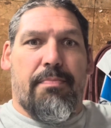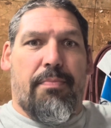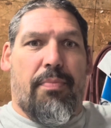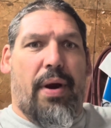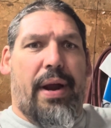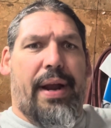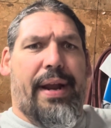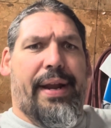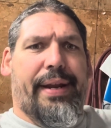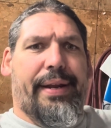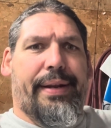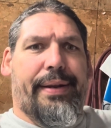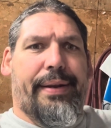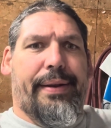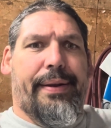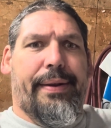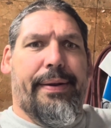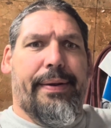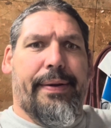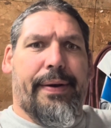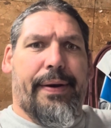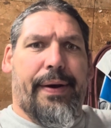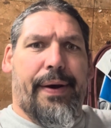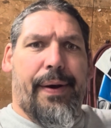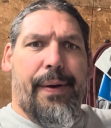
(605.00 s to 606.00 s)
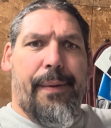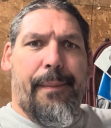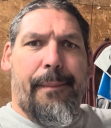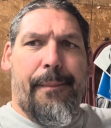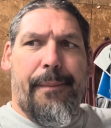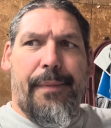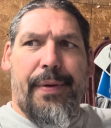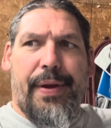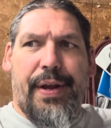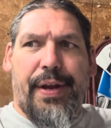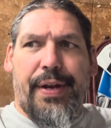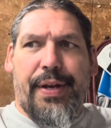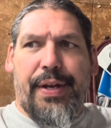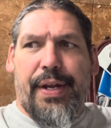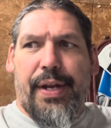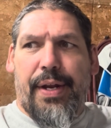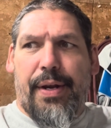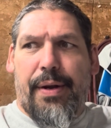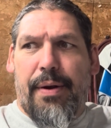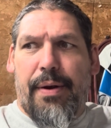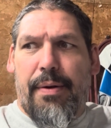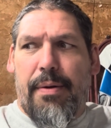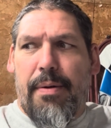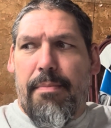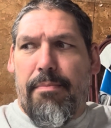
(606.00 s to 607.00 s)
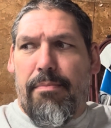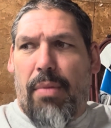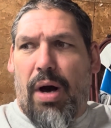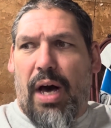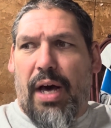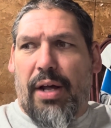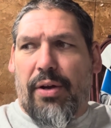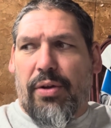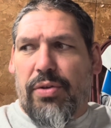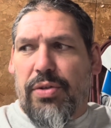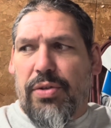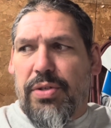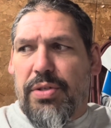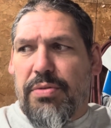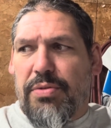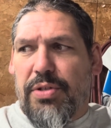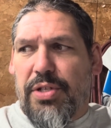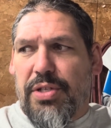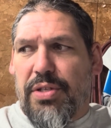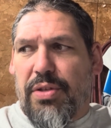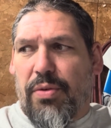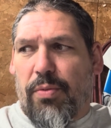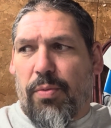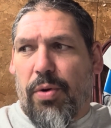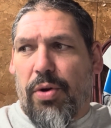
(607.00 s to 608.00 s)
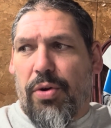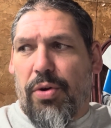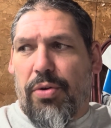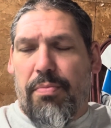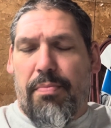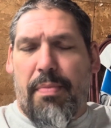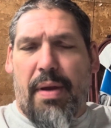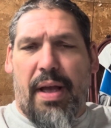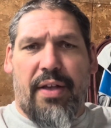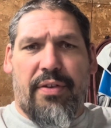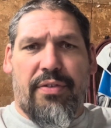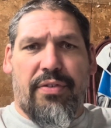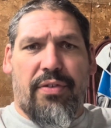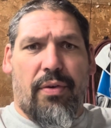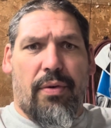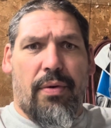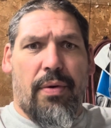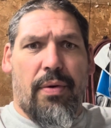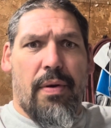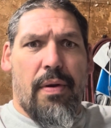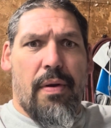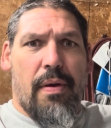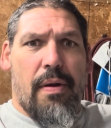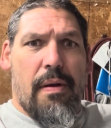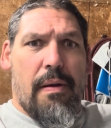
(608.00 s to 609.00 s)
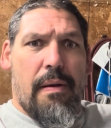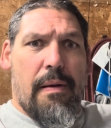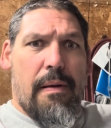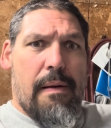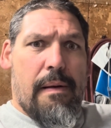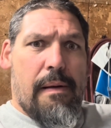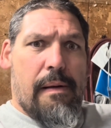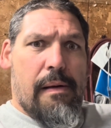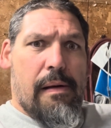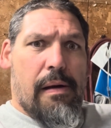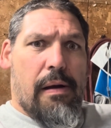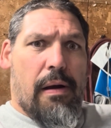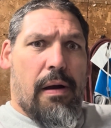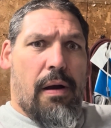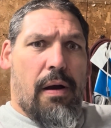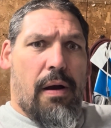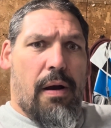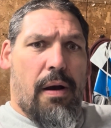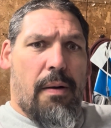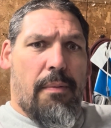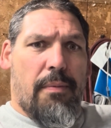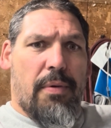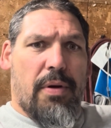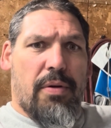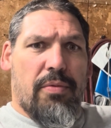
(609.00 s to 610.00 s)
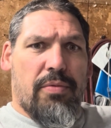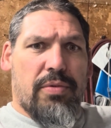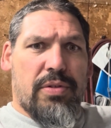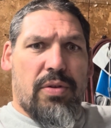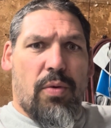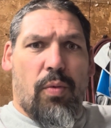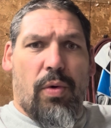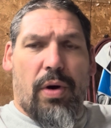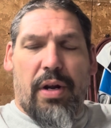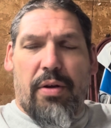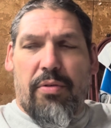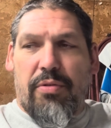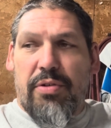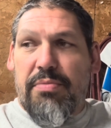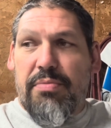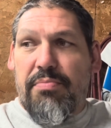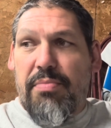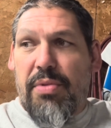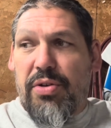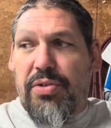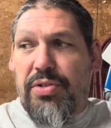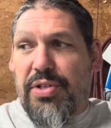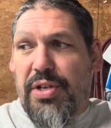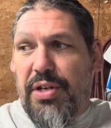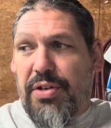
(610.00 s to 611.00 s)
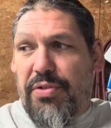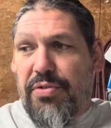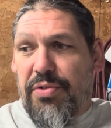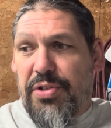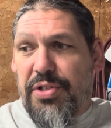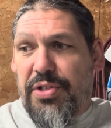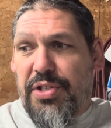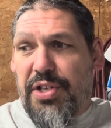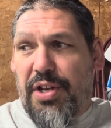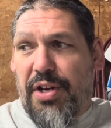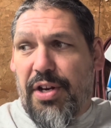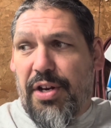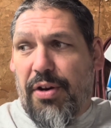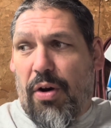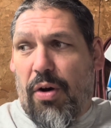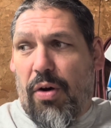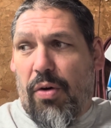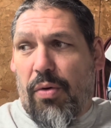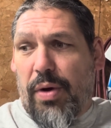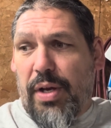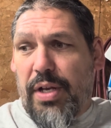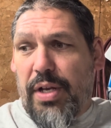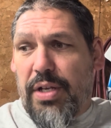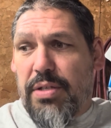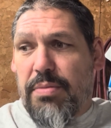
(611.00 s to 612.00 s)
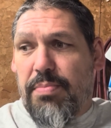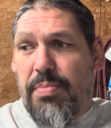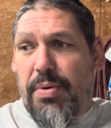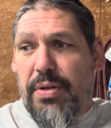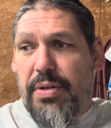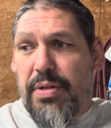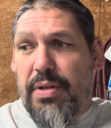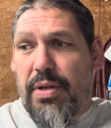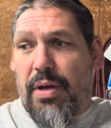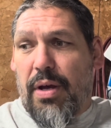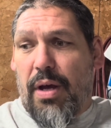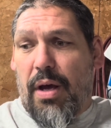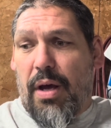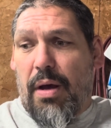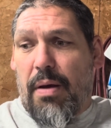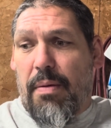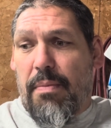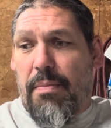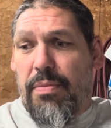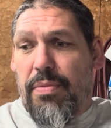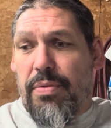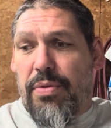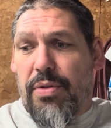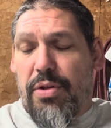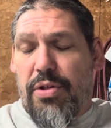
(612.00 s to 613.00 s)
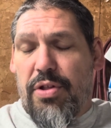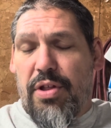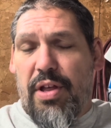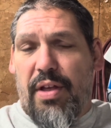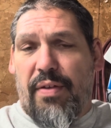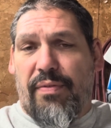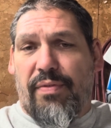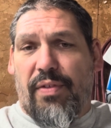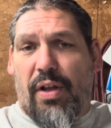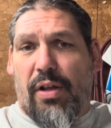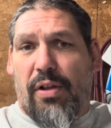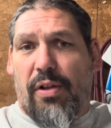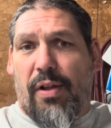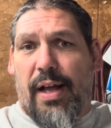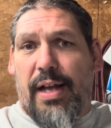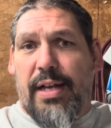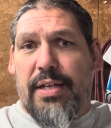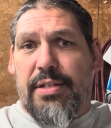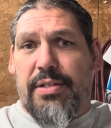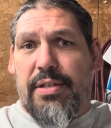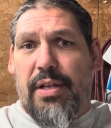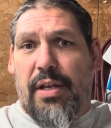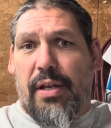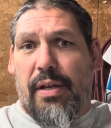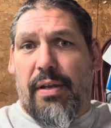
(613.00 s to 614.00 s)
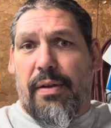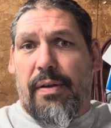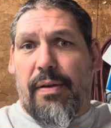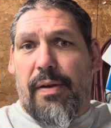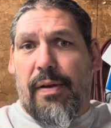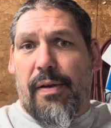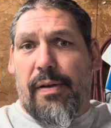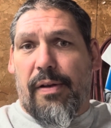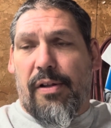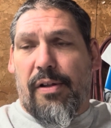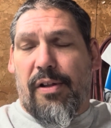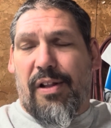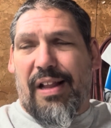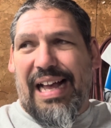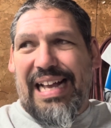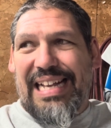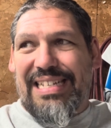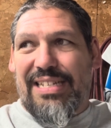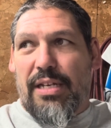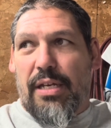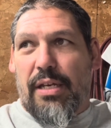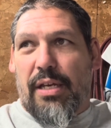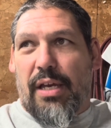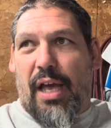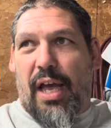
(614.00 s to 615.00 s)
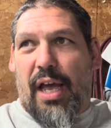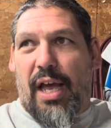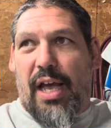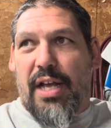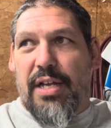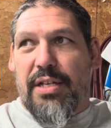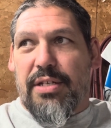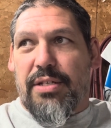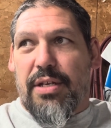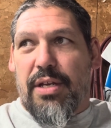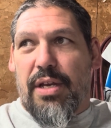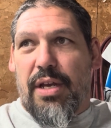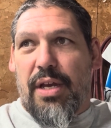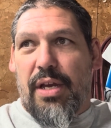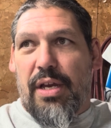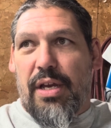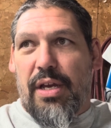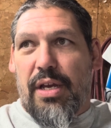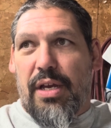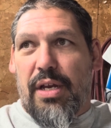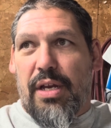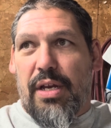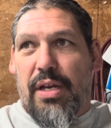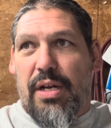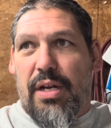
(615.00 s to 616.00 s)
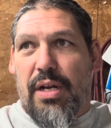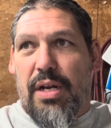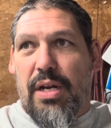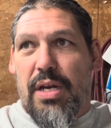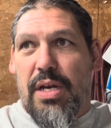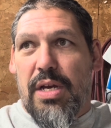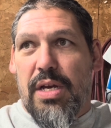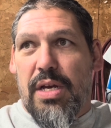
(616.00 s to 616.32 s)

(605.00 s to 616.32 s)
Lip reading: branded Indian models, just the Roadmaster. That was the one I was most interested in always, but the Chieftain Classic has an